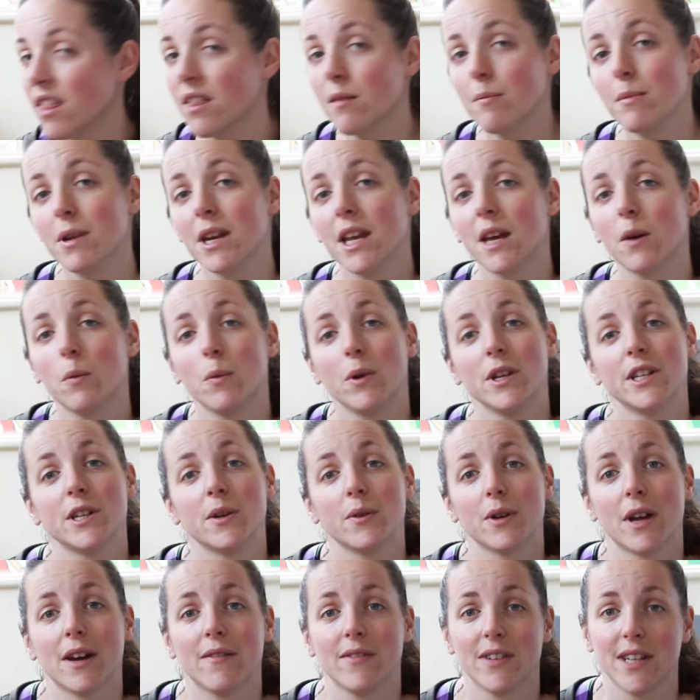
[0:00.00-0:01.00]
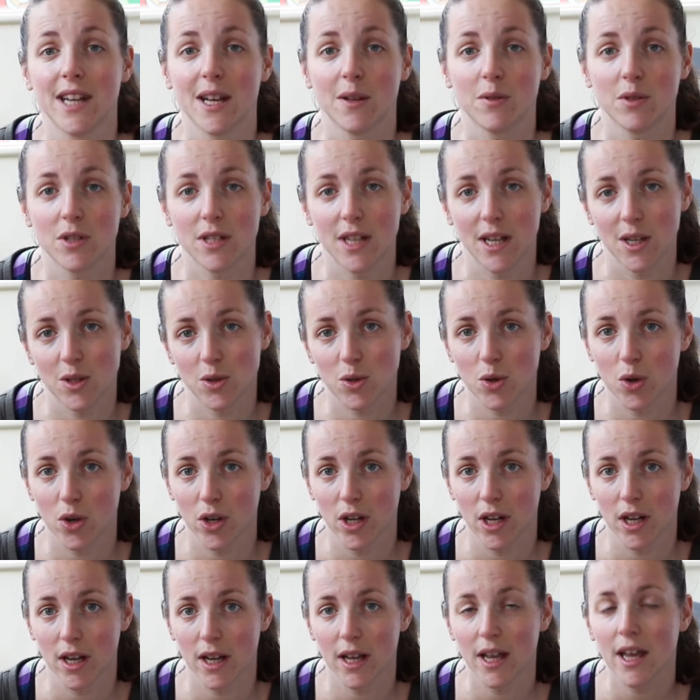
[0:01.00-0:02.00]
the minute we don't have a downstairs
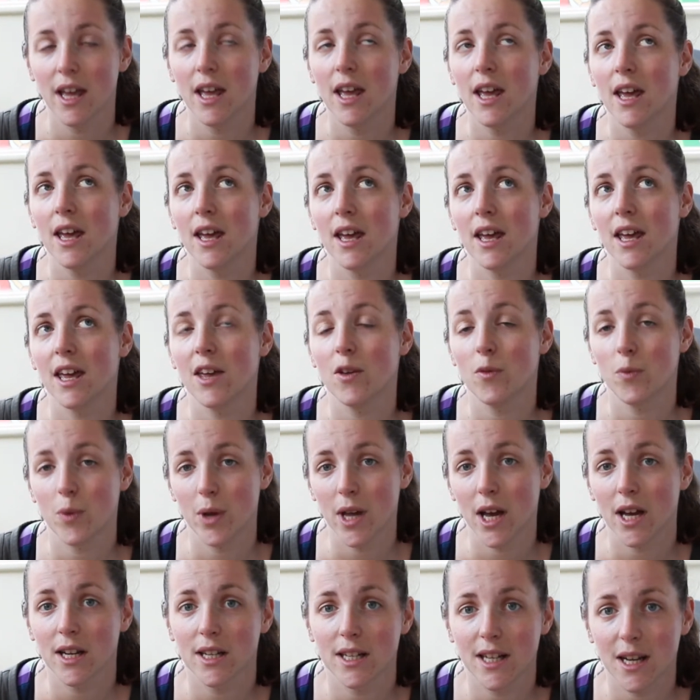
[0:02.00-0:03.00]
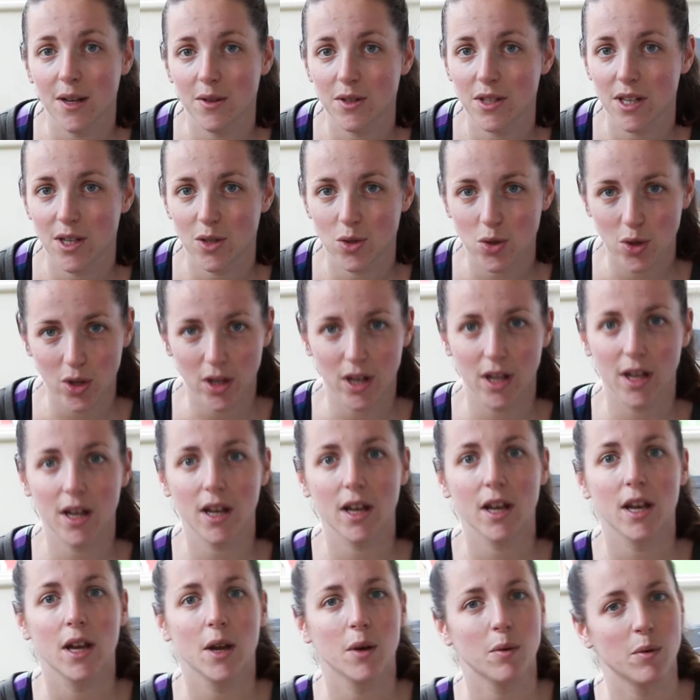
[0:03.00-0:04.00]
toilet. If we had a downstairs toilet,
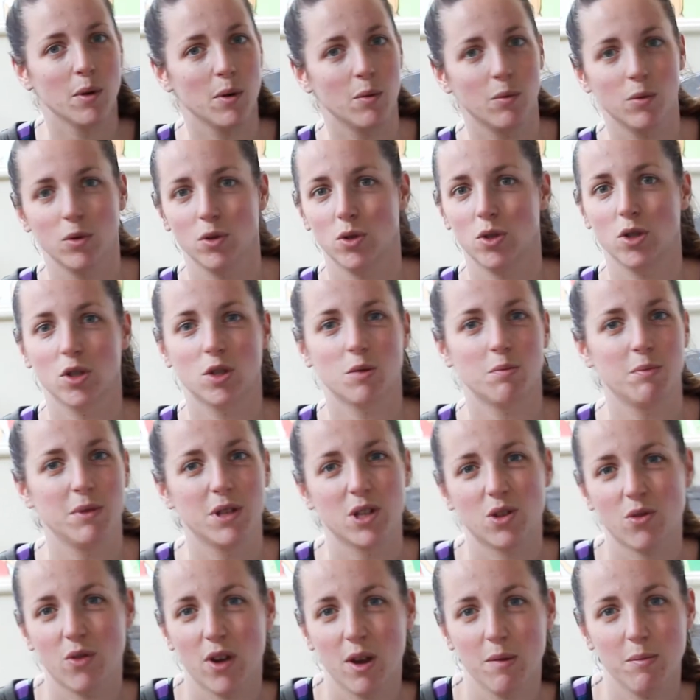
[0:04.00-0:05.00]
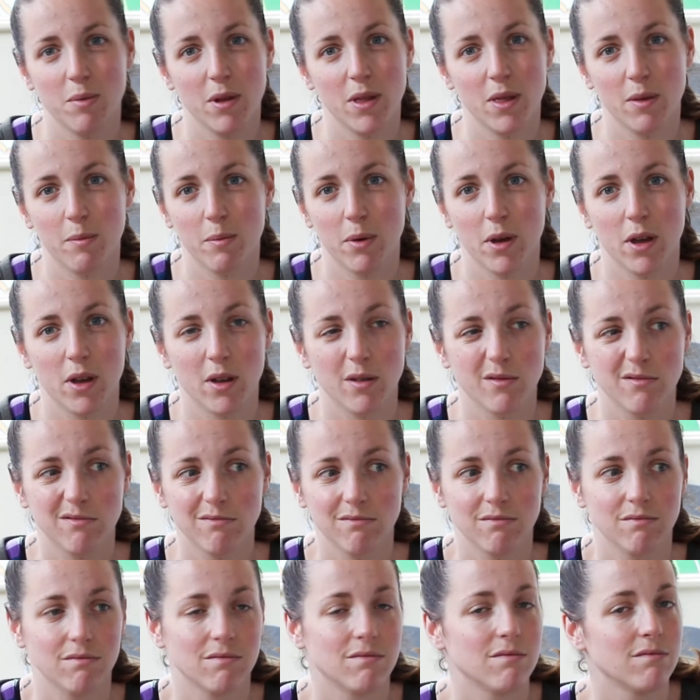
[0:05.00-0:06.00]
we would just be scraping the poo
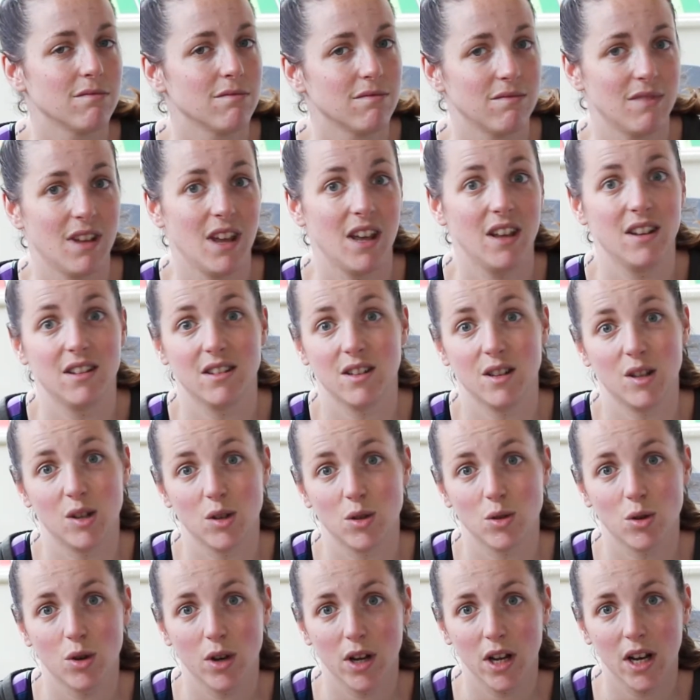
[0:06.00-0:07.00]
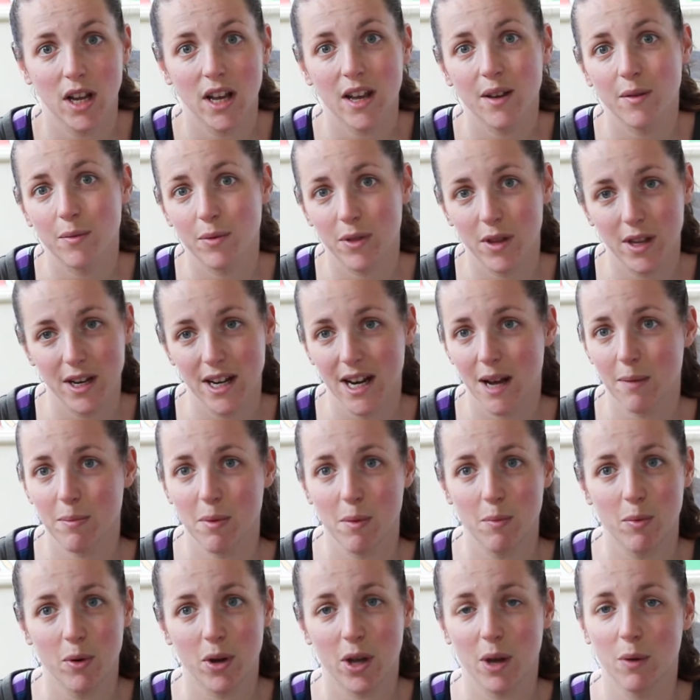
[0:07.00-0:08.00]
into the toilet. The
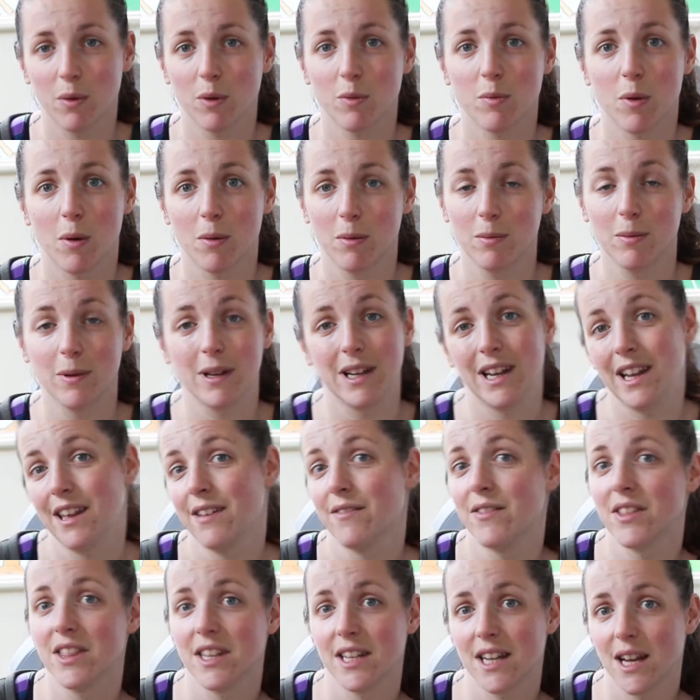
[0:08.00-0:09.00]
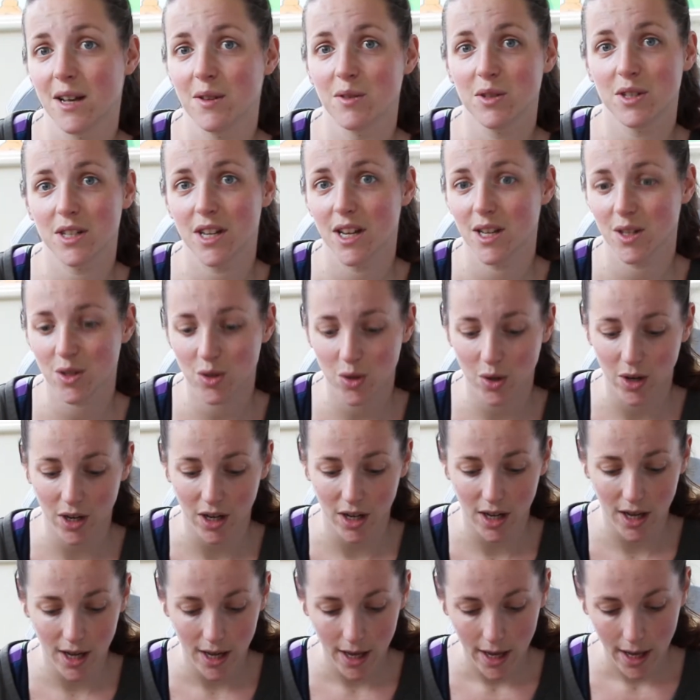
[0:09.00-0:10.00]
nappy bucket would probably live in the downstairs
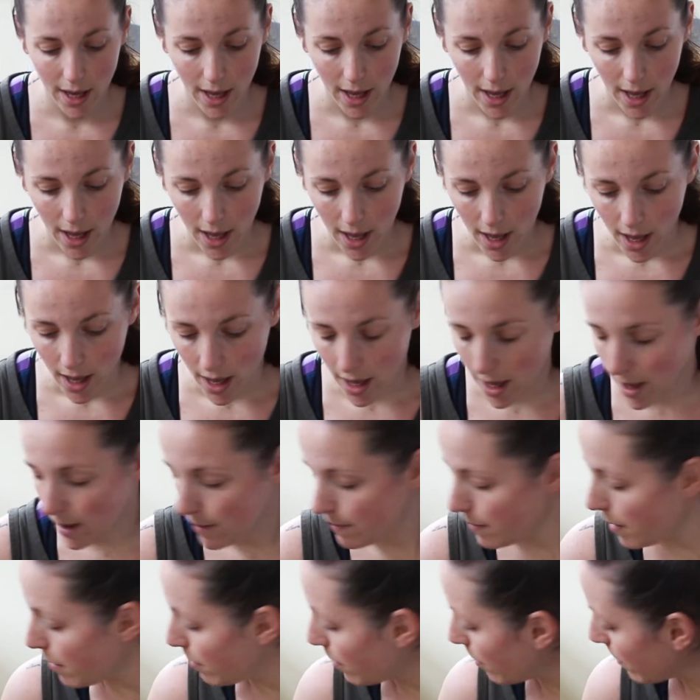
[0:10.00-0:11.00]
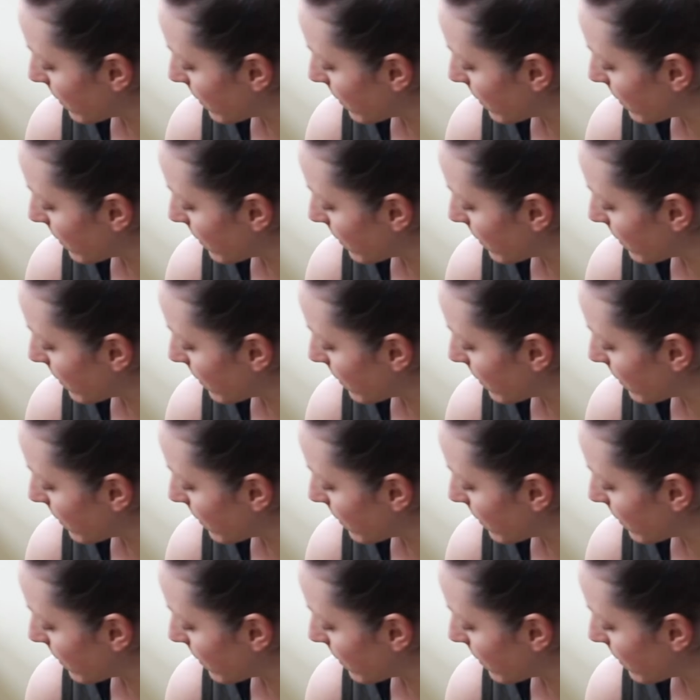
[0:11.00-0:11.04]
toilet. But